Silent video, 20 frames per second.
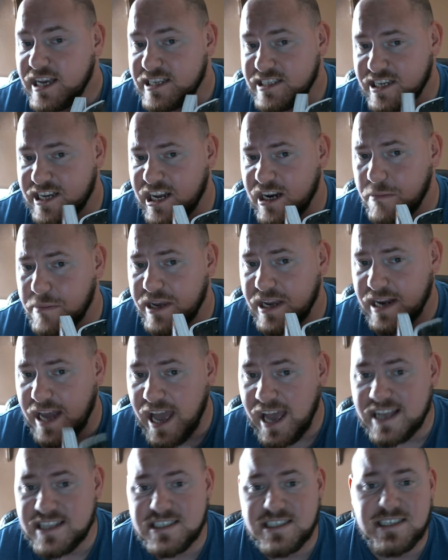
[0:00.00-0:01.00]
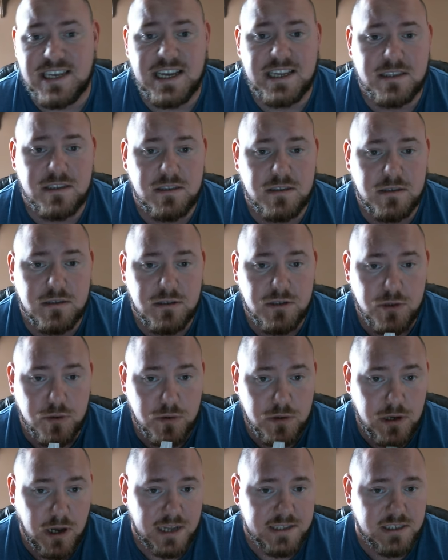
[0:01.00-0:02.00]
Is it going to be an asset to
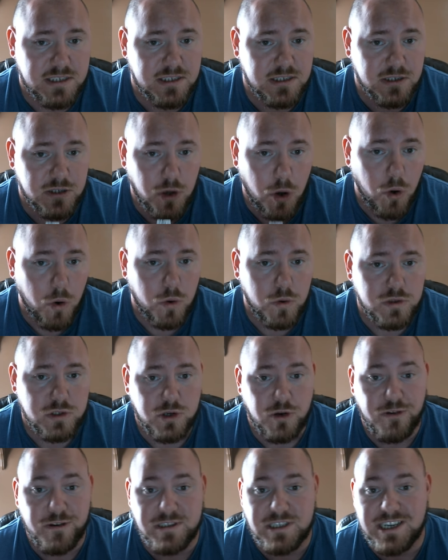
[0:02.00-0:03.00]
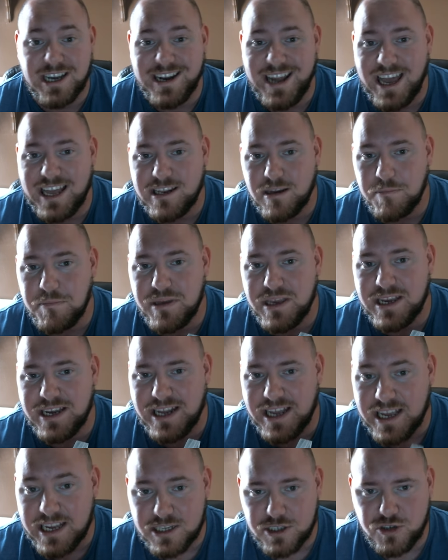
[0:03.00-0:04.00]
Guts' goals, or is it going to end up being
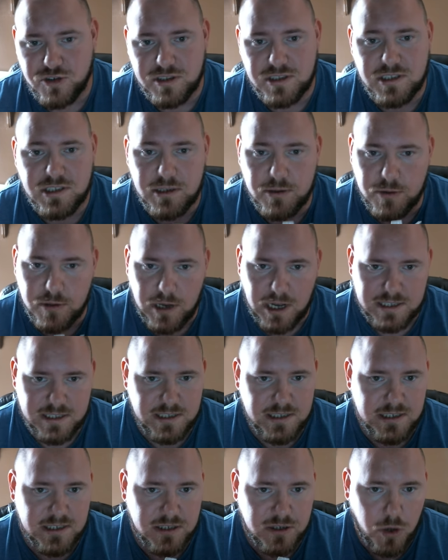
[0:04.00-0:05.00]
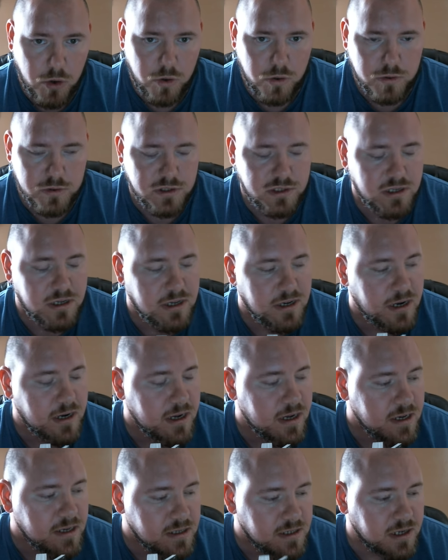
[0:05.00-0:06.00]
a hindrance to Guts' goals?
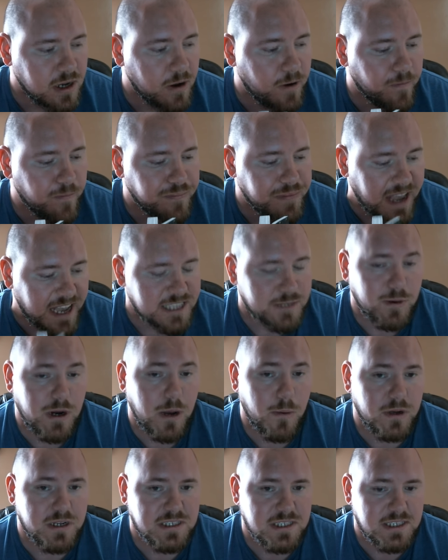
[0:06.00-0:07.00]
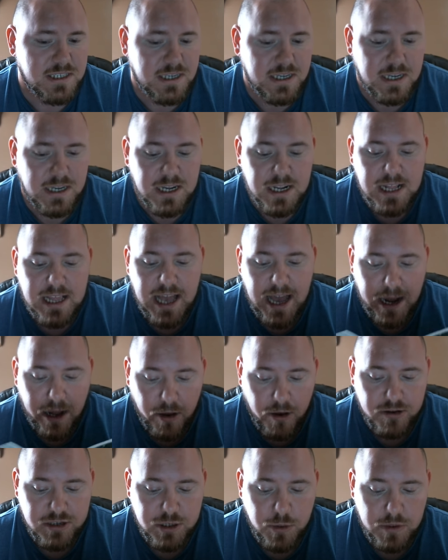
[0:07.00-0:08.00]
So that's what I want to see. And I
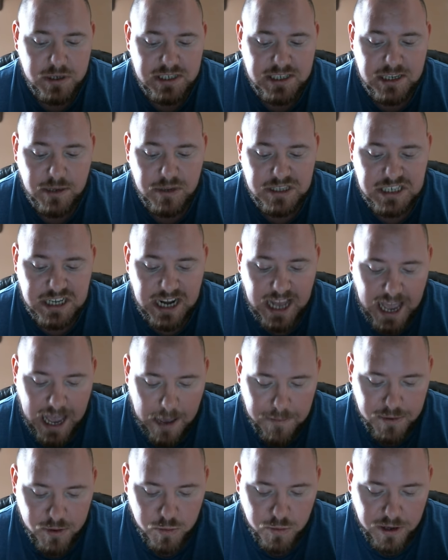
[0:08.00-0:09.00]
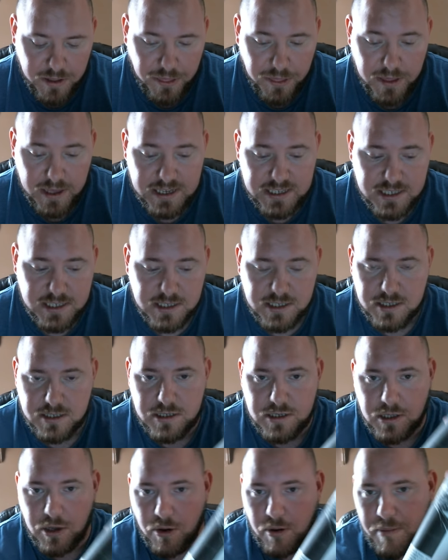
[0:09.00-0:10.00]
also want to see what's going to happen with this,
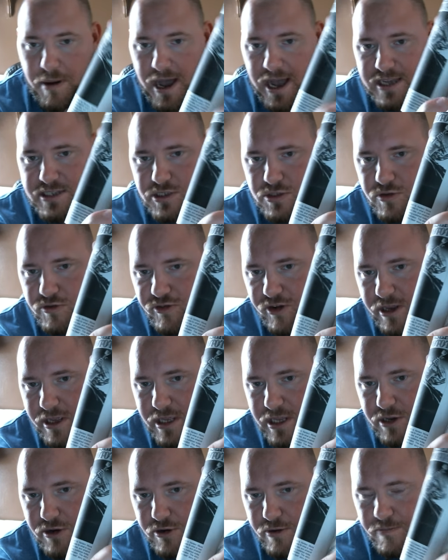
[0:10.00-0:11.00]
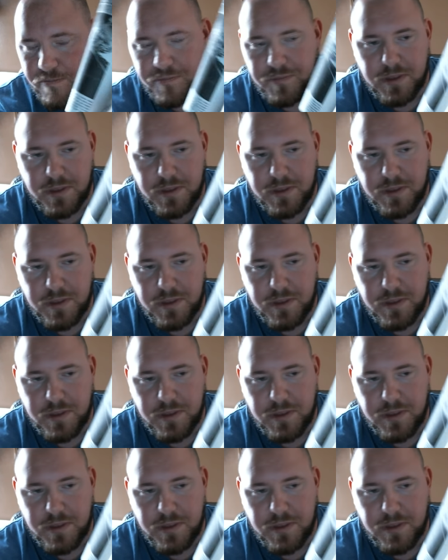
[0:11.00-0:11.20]
you know, apostle right here.